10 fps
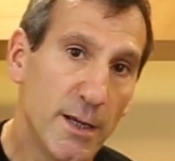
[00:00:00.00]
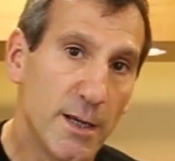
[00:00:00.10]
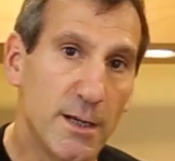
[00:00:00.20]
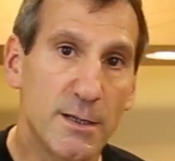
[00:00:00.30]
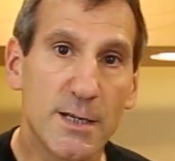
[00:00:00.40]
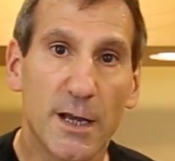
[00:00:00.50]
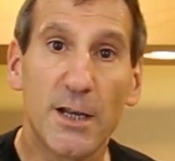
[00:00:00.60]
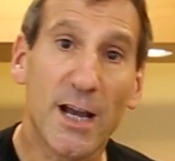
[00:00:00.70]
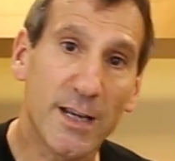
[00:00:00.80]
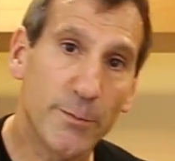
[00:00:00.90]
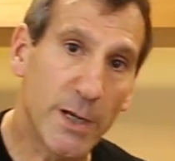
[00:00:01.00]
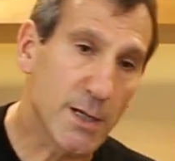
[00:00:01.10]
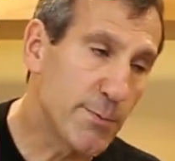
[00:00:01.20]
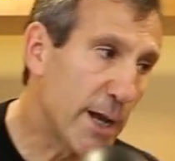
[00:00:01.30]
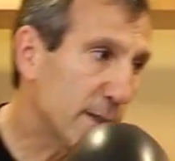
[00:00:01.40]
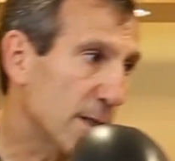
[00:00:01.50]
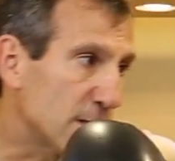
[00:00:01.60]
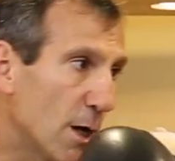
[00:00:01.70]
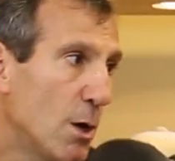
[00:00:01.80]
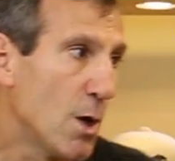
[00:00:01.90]
is not going to be expected.
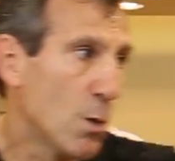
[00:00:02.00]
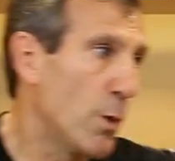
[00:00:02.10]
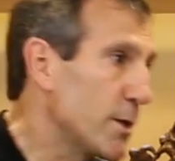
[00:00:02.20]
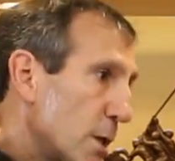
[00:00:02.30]
So 1, 2,